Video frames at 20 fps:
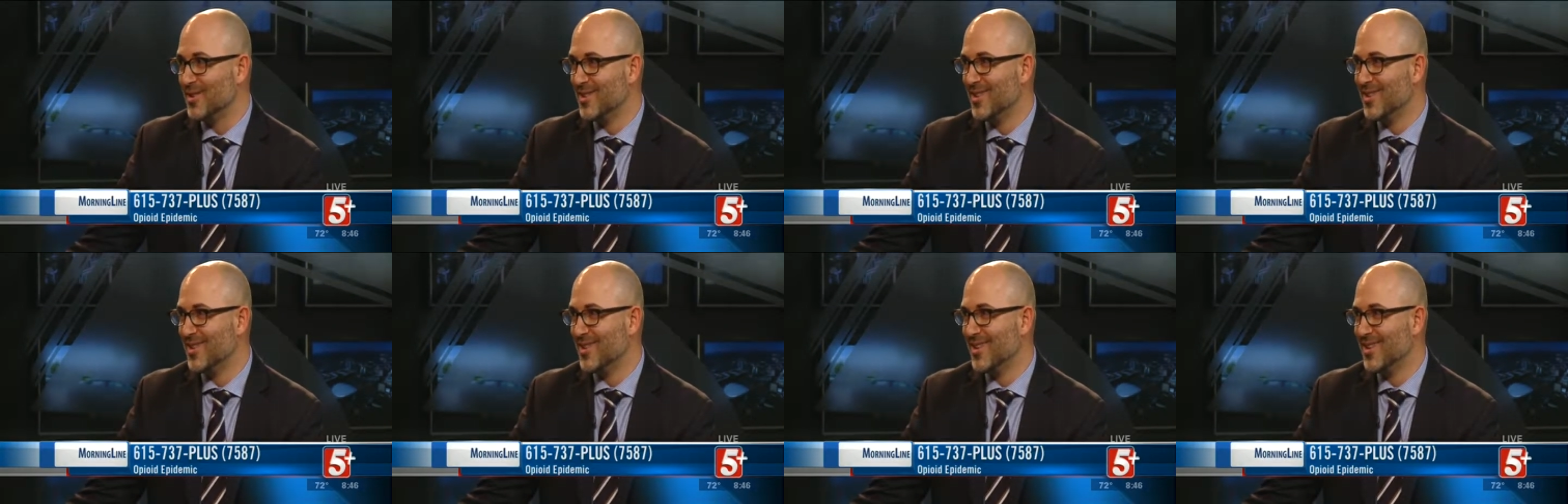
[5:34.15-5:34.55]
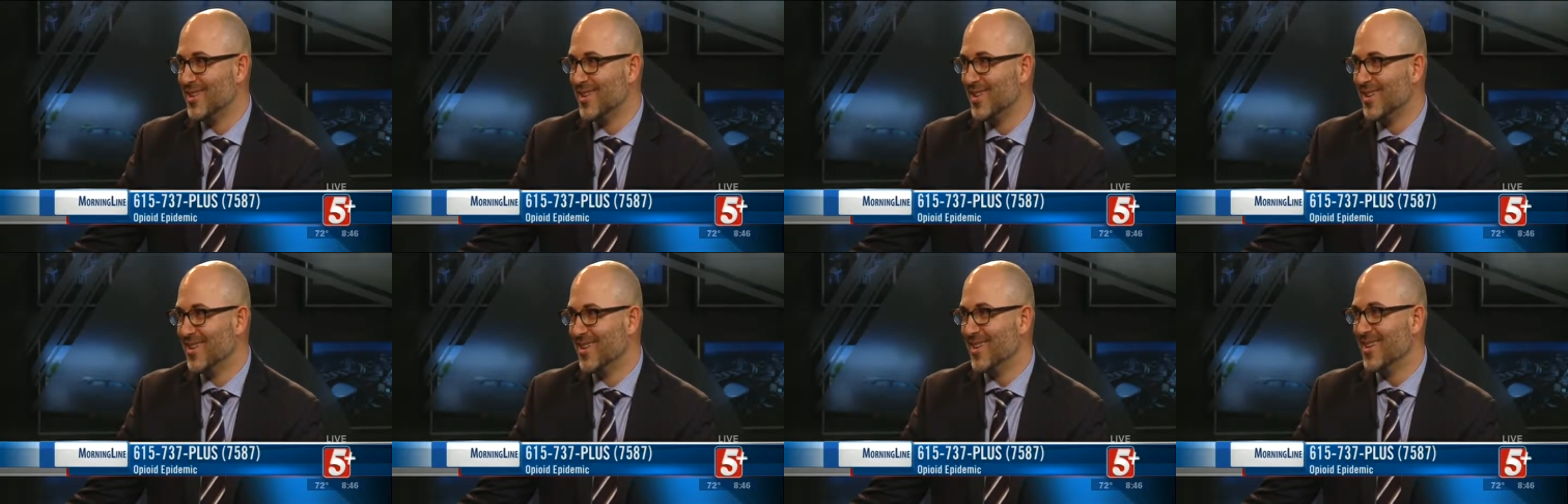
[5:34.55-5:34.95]
Right
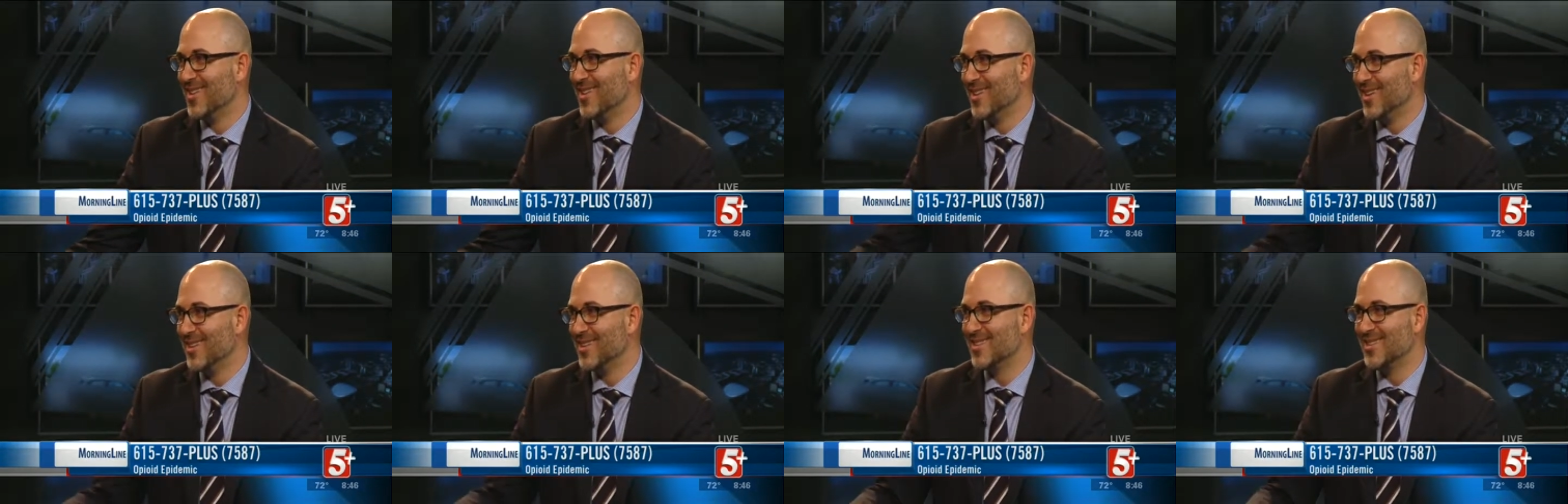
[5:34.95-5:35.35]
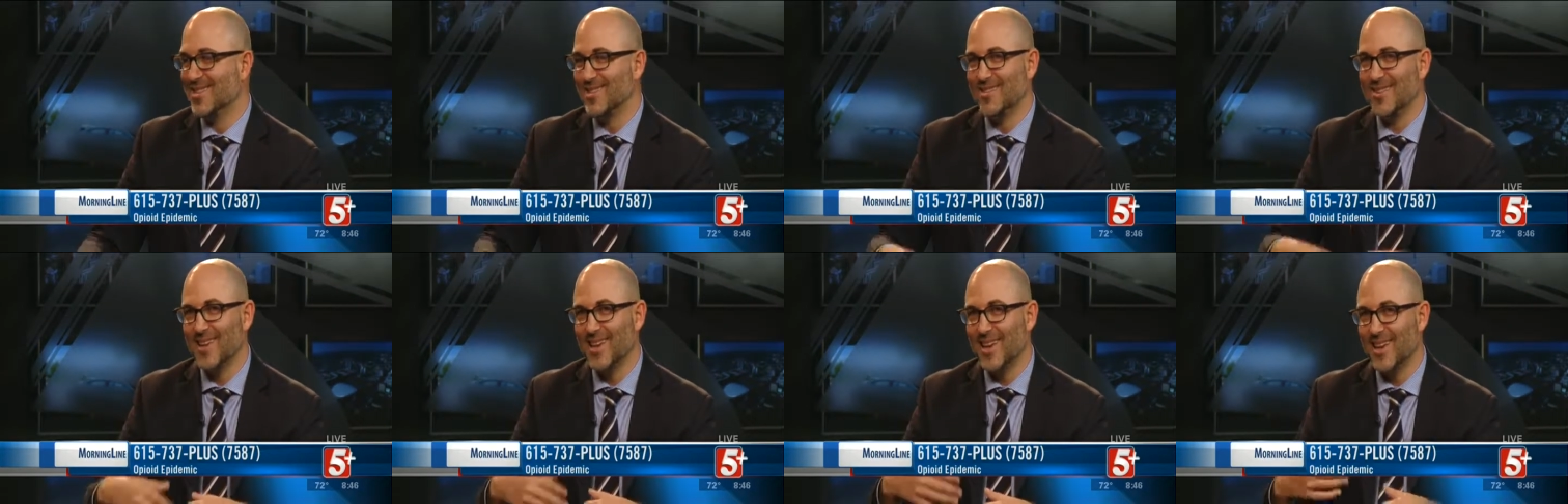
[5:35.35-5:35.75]
than
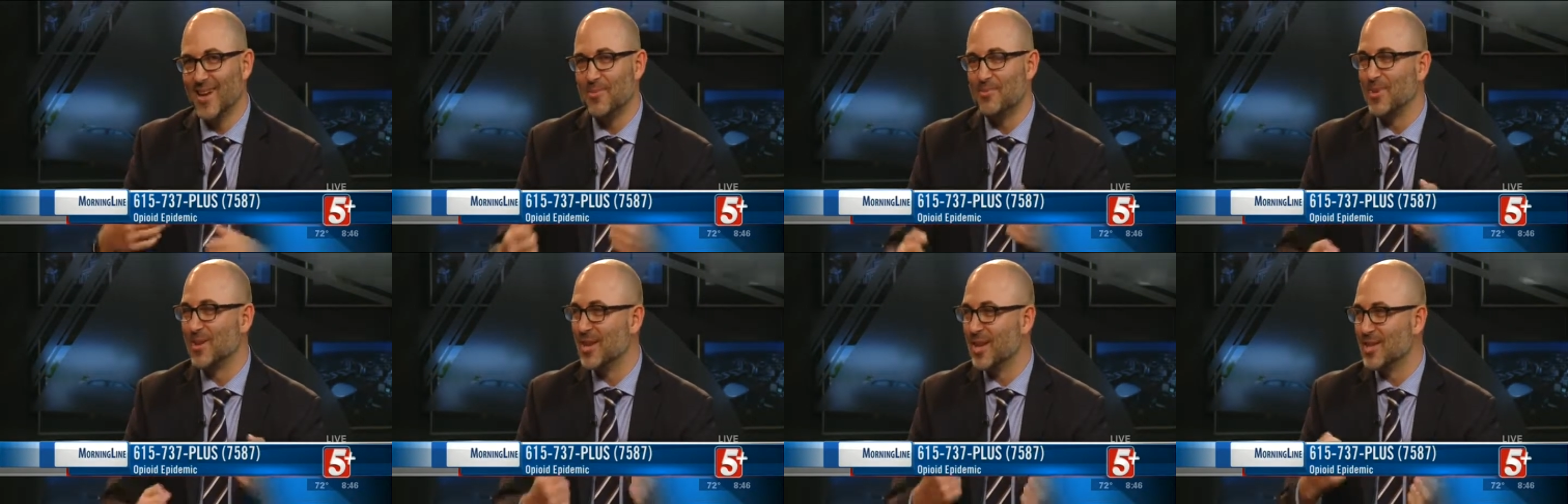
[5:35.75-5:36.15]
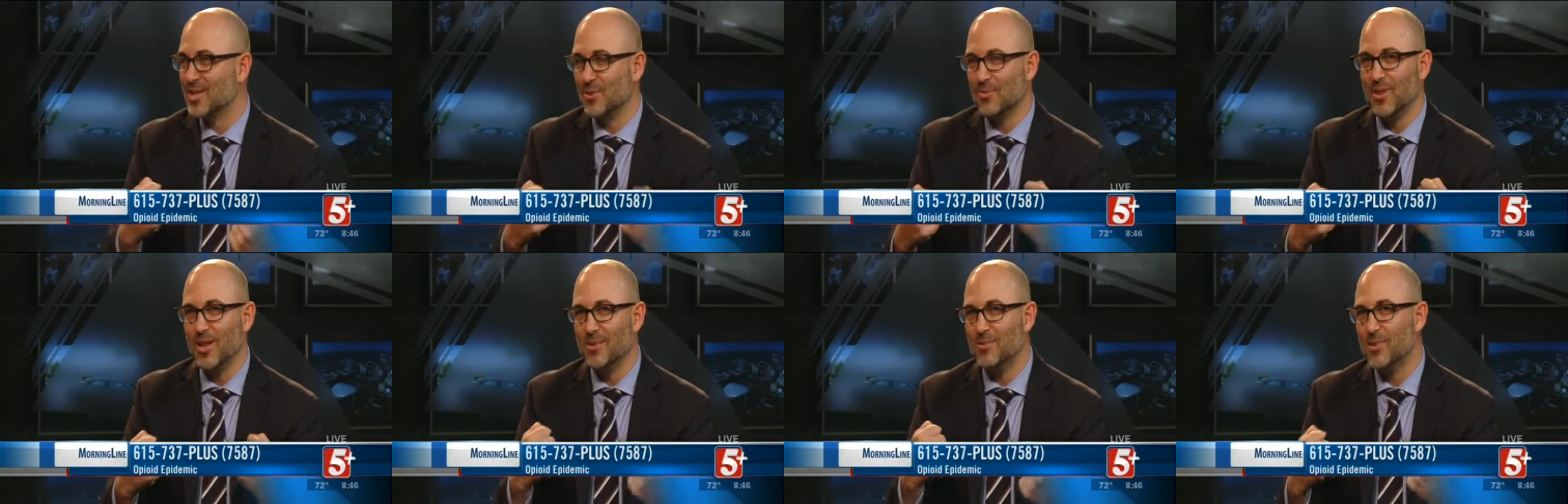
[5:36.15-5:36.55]
to get up and get your
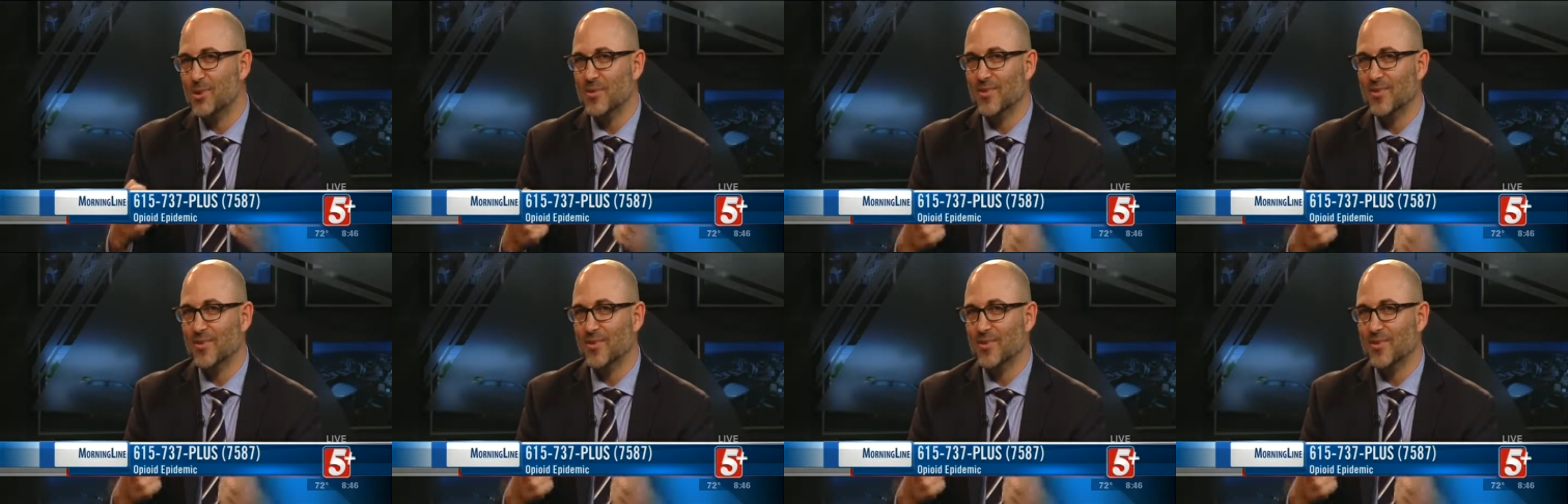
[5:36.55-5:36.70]
blood moving.